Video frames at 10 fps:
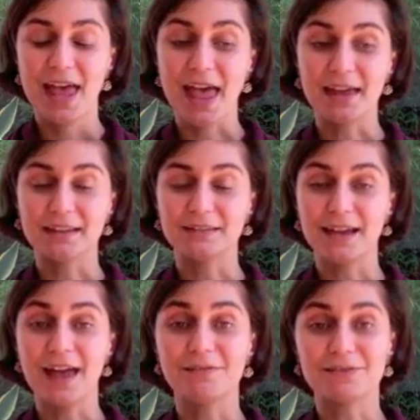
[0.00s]
And
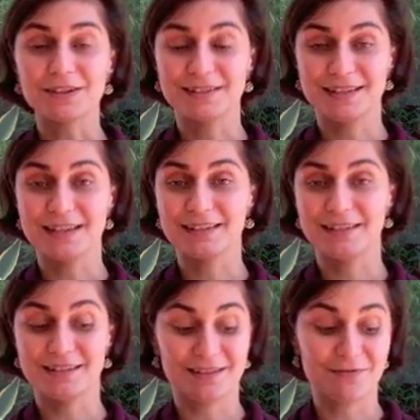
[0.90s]
ever since
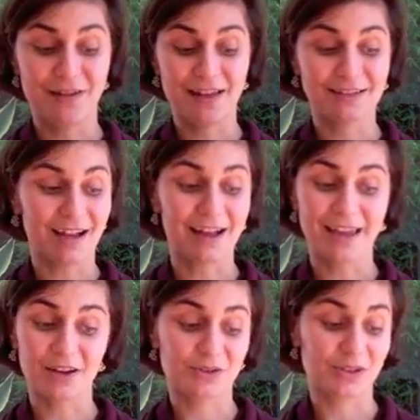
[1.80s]
this event, I
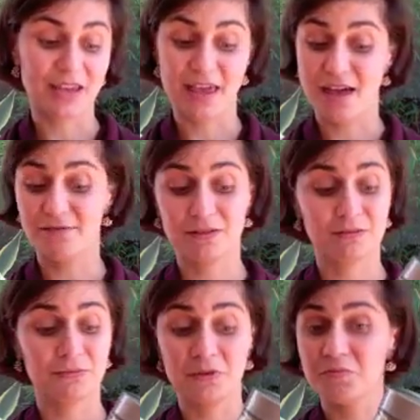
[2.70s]
actually
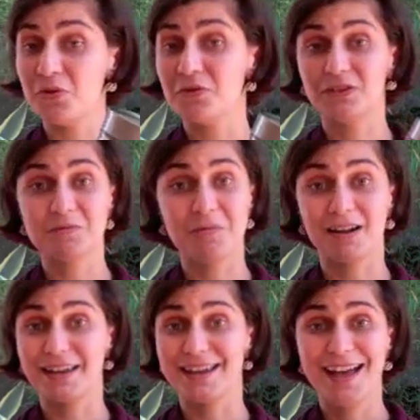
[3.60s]
haven't removed the
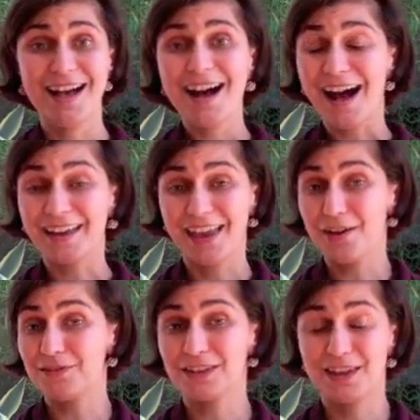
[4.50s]
money. I
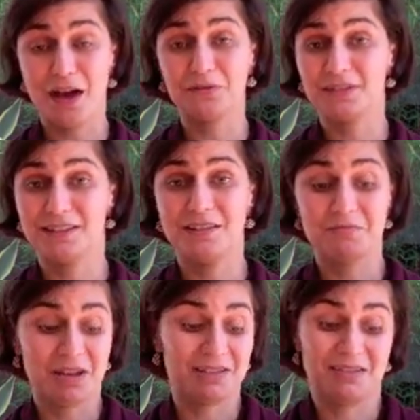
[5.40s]
haven't counted
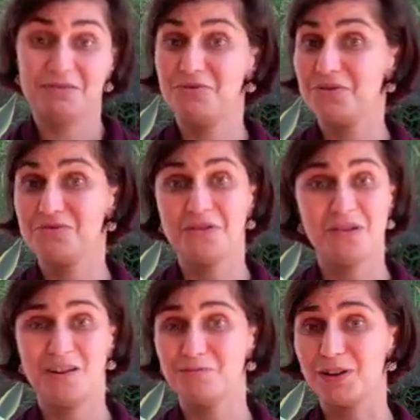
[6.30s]
them. I still don't know
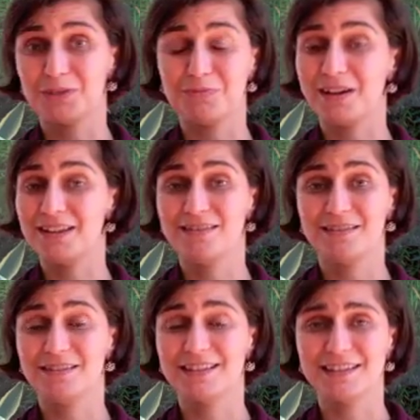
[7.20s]
how much money
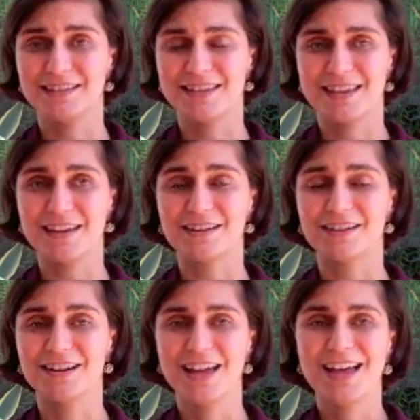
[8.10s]
there is in here.